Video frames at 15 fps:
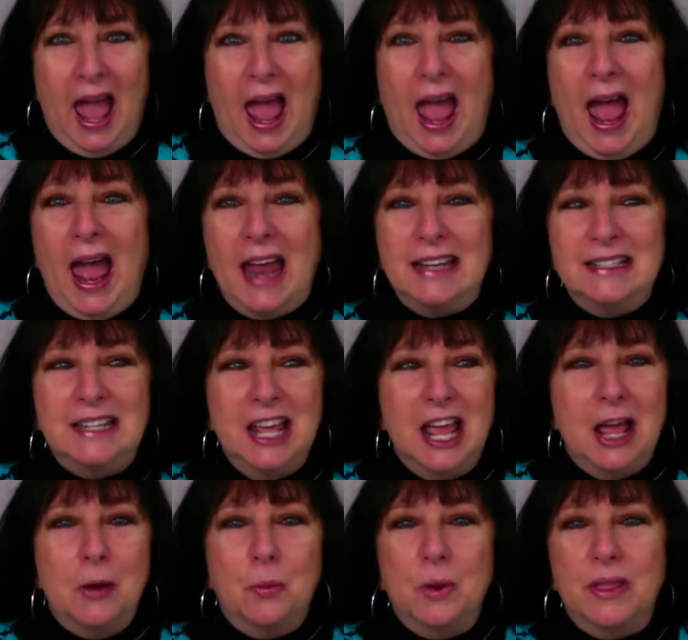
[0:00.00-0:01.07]
And
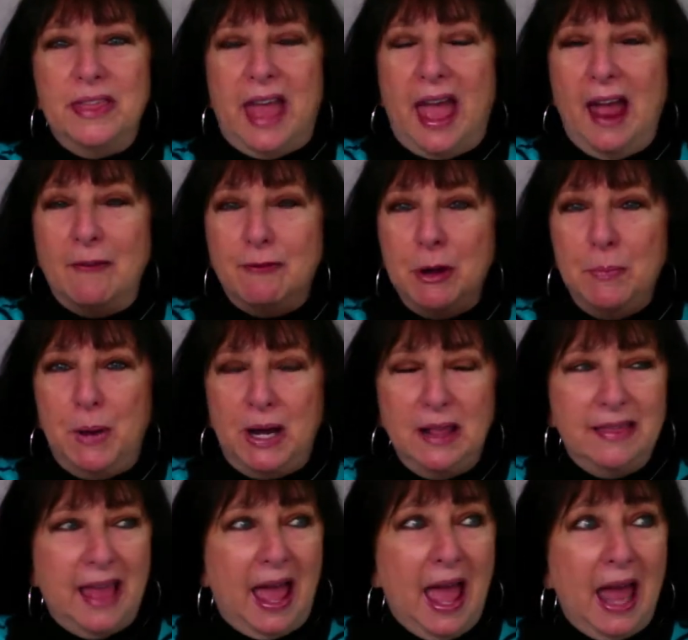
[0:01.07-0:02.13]
with everybody,
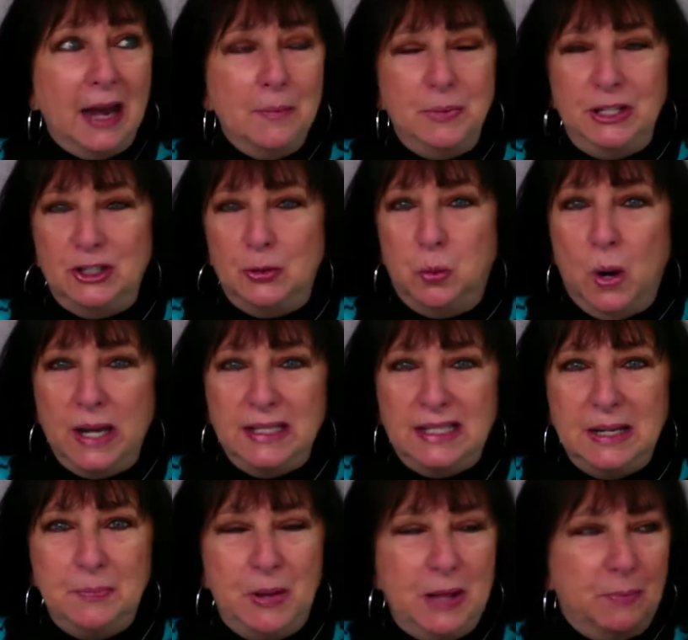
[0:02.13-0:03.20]
there had to be
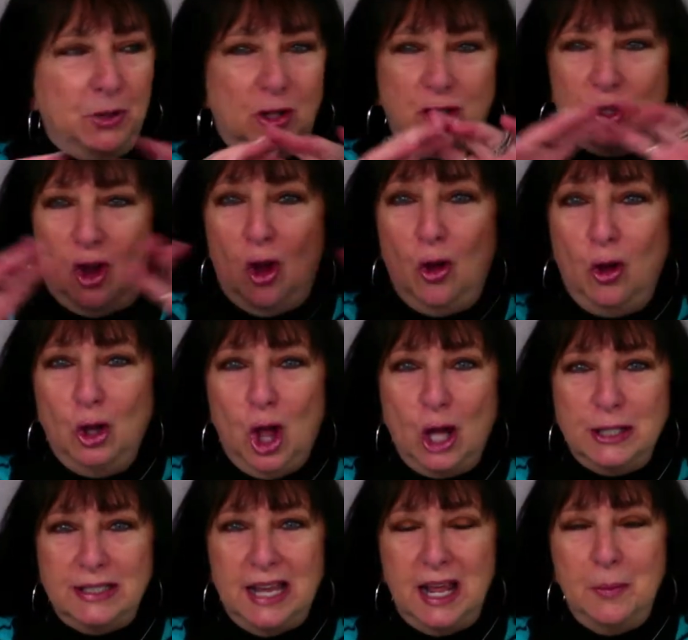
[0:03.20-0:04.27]
20 people. It's a whole
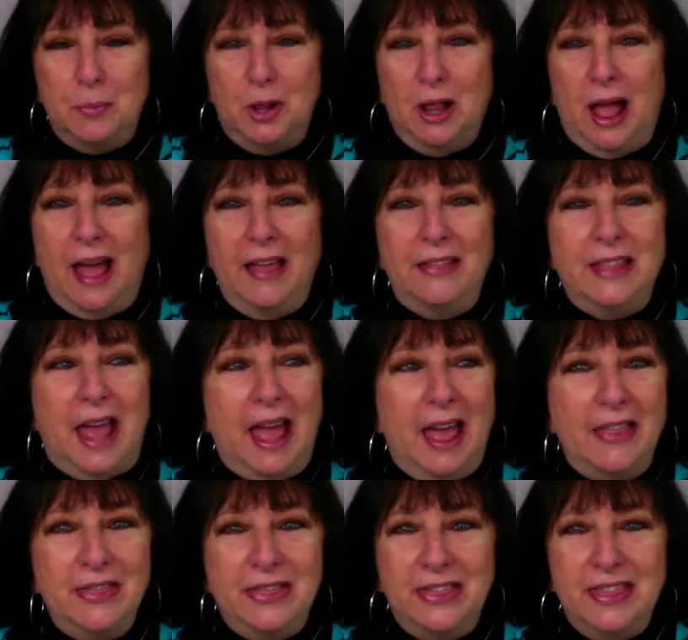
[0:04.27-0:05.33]
long table.
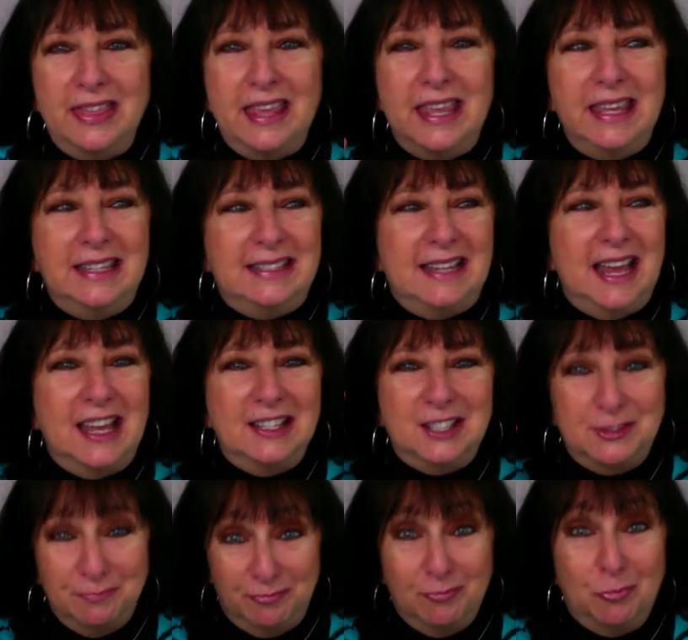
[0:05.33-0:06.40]
And he
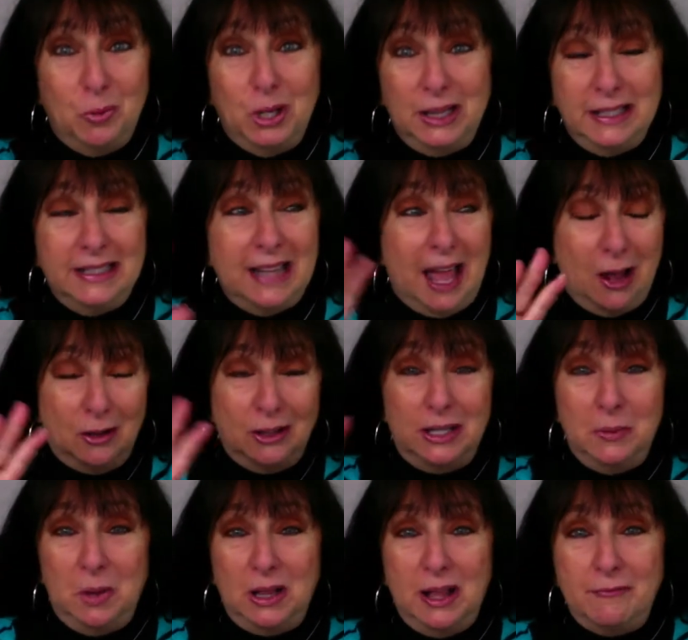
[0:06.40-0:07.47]
says really loudly
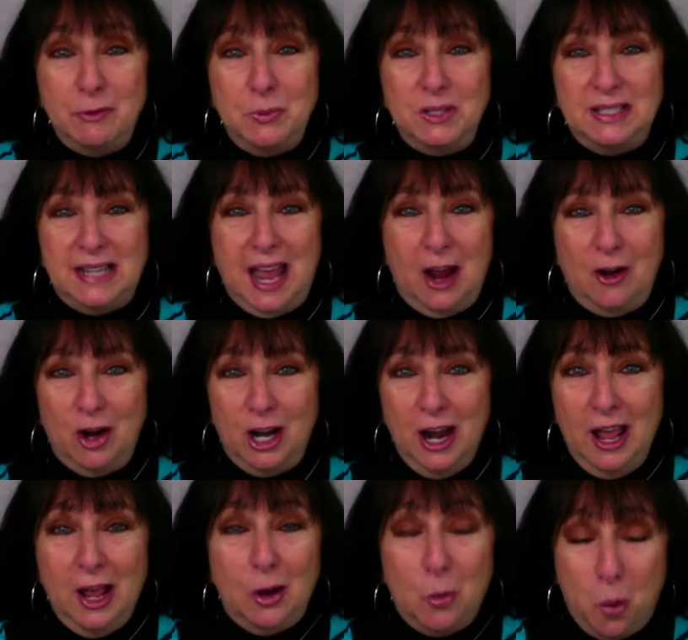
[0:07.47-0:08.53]
while everyone's
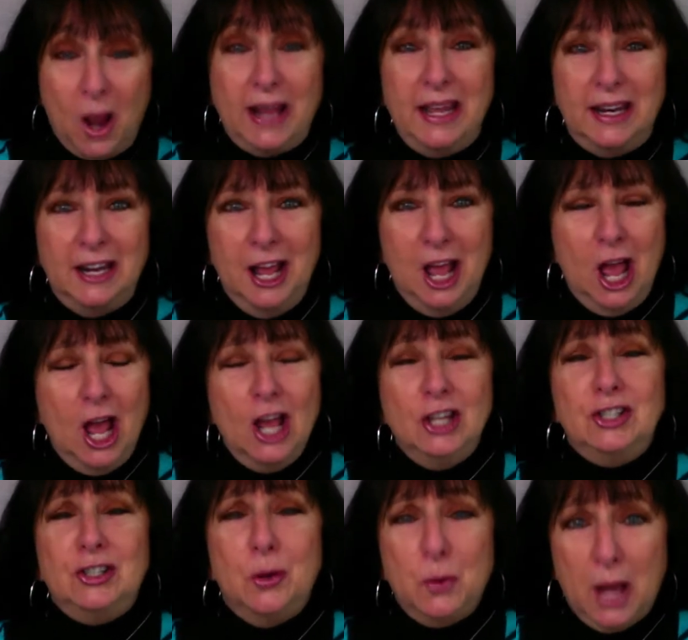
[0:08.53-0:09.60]
quiet,
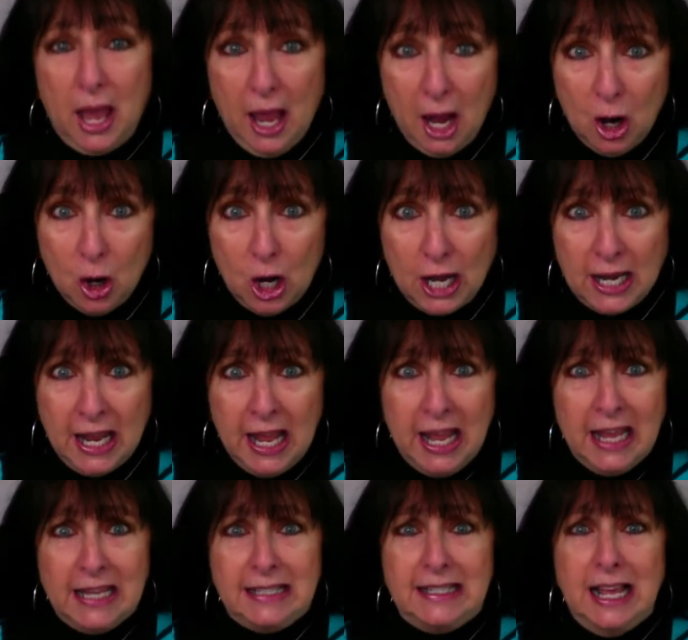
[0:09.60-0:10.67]
"So Karen,
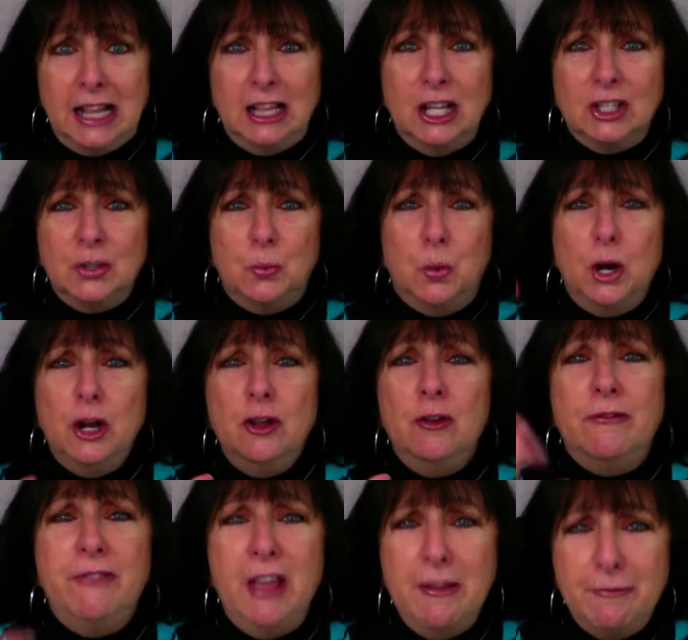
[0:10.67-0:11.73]
tell us, what are your
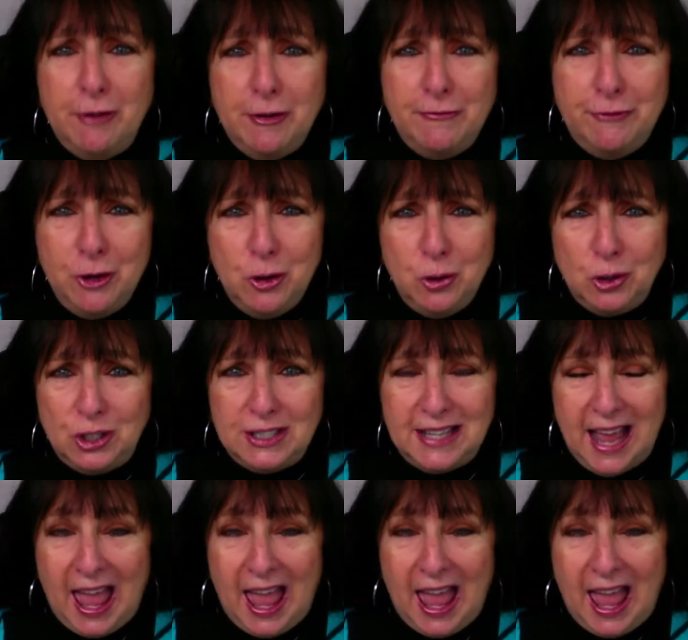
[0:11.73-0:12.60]
favorite foods?"